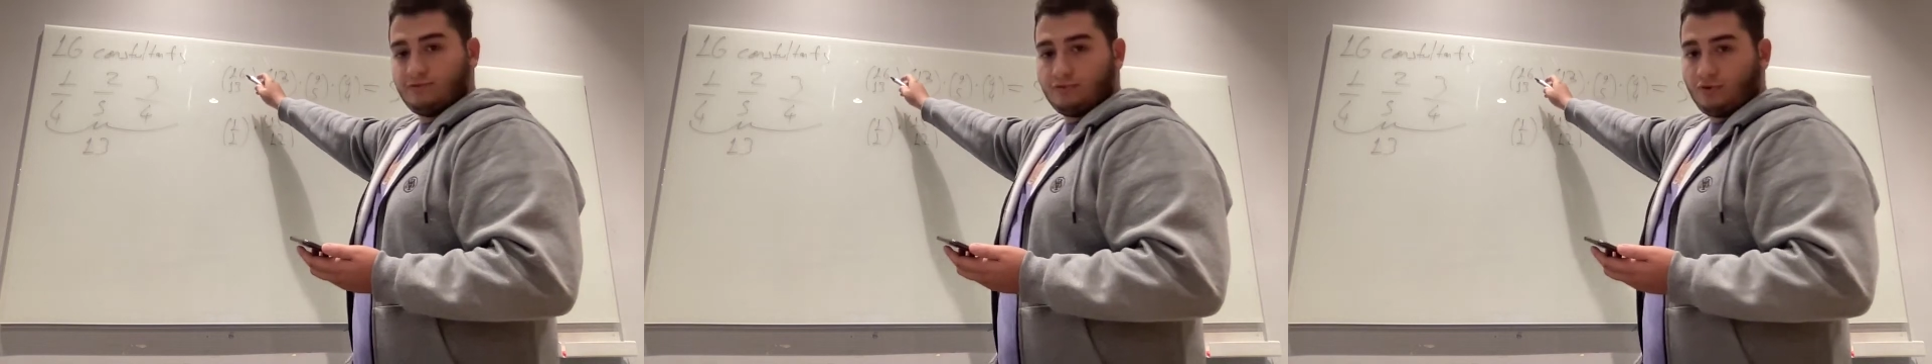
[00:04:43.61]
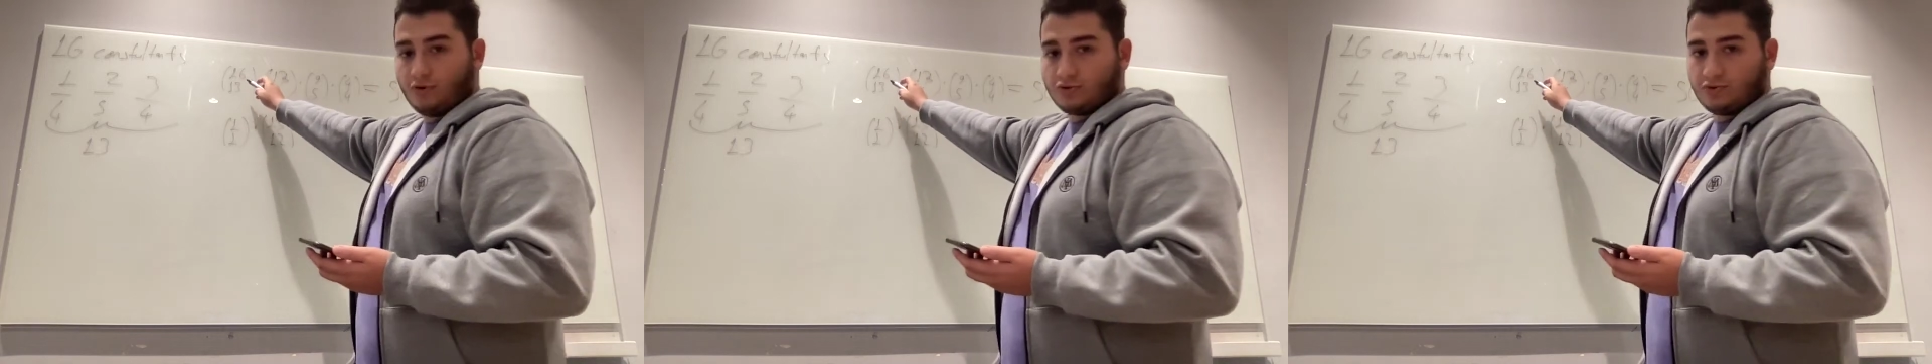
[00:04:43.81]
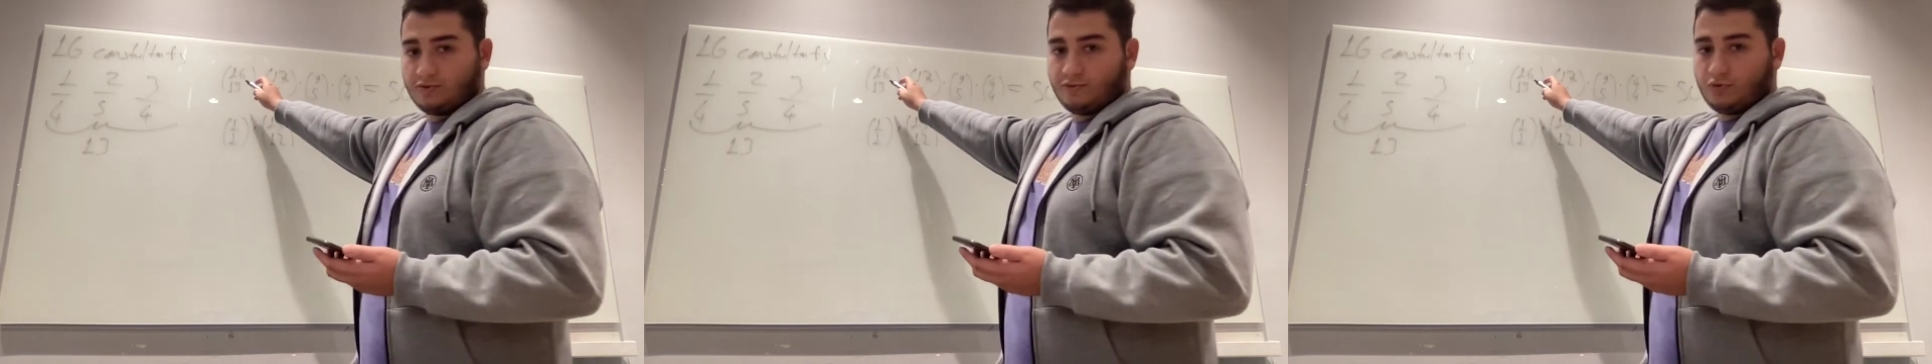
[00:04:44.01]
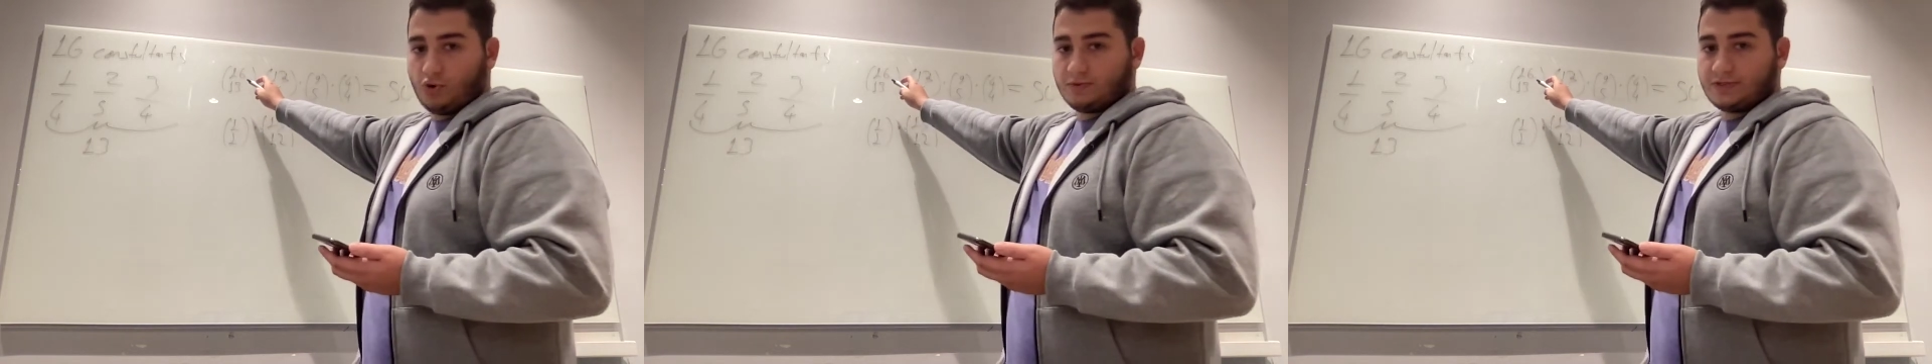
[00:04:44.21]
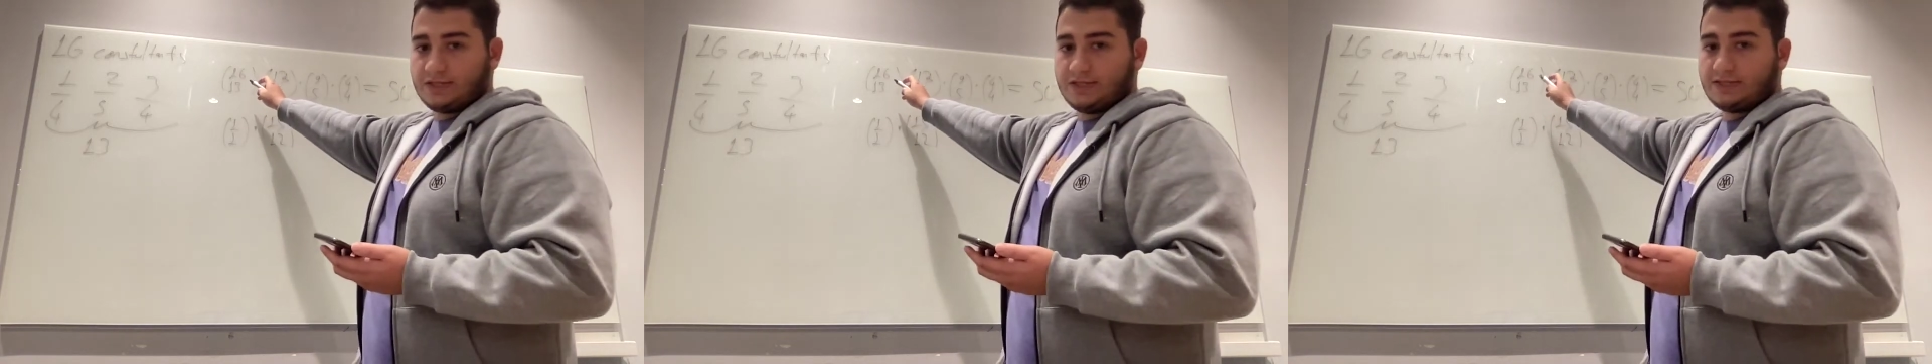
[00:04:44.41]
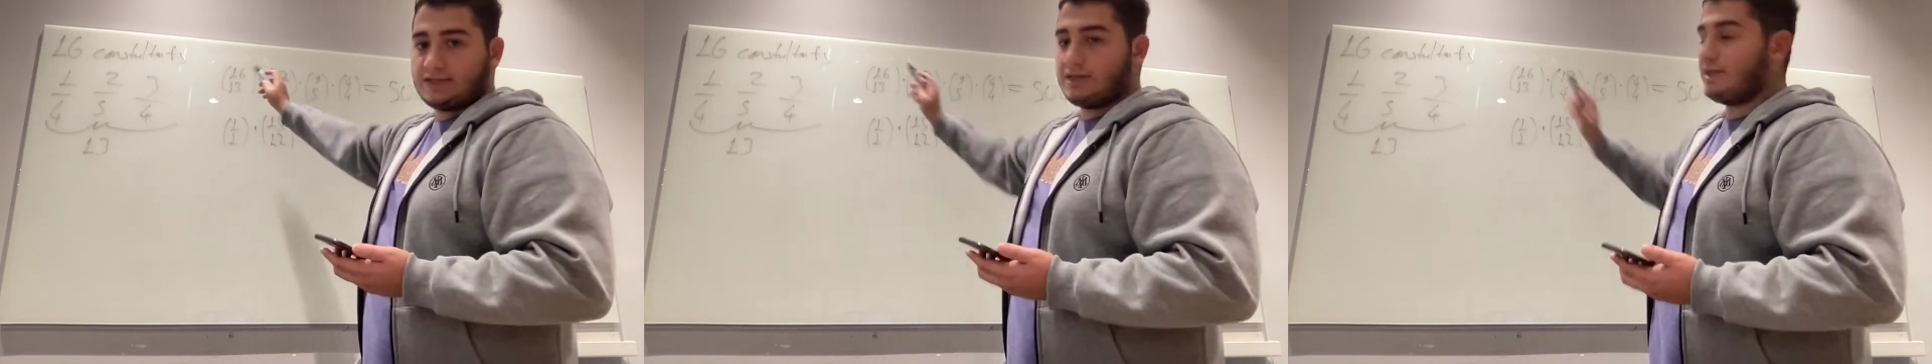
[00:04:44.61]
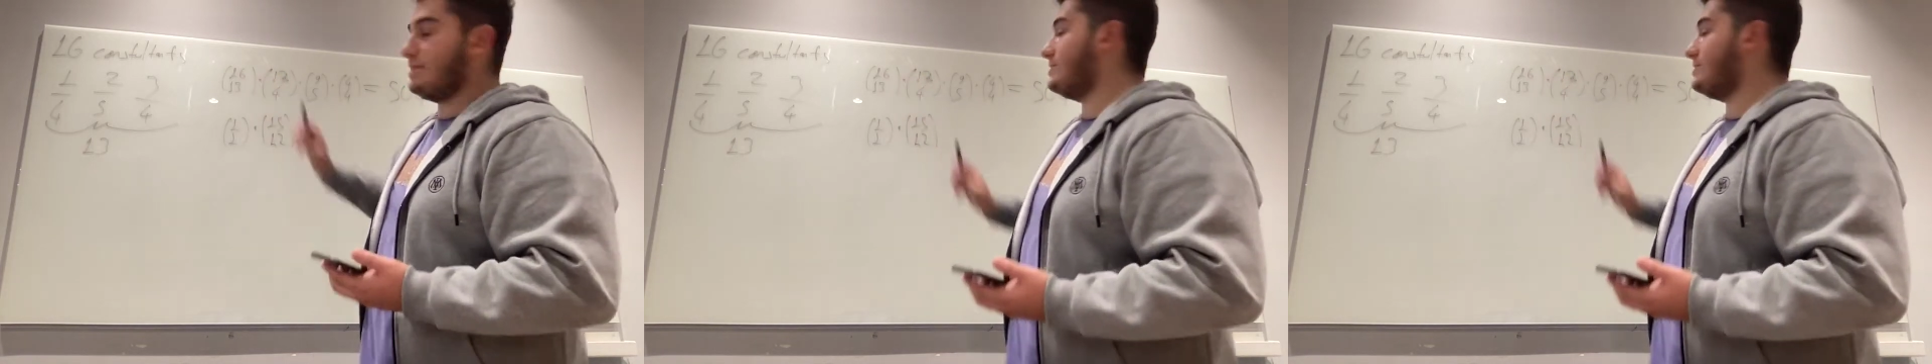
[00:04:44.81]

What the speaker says: from 16